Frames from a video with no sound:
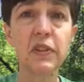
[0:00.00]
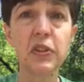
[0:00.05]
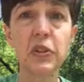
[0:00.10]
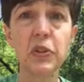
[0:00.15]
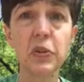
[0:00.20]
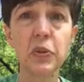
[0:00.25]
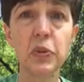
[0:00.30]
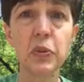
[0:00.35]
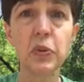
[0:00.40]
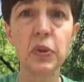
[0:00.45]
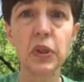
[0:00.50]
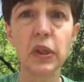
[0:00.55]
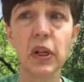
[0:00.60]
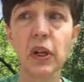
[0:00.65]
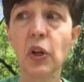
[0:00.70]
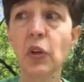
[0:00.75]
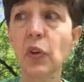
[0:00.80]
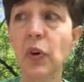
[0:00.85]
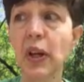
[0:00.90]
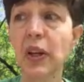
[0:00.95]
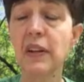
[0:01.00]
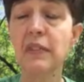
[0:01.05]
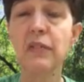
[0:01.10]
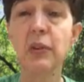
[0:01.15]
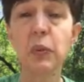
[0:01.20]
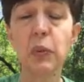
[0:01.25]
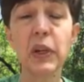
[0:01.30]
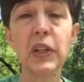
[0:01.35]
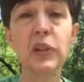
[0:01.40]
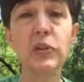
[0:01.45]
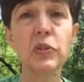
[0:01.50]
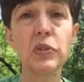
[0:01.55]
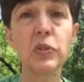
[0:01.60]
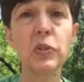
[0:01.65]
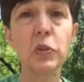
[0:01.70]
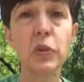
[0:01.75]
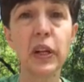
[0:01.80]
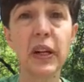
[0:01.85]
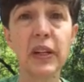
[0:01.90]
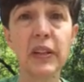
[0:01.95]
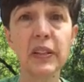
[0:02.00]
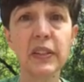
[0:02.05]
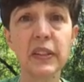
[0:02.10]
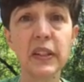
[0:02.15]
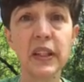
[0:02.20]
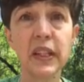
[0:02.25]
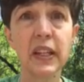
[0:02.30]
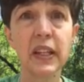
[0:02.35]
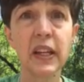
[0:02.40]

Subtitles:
you credit for what you do well,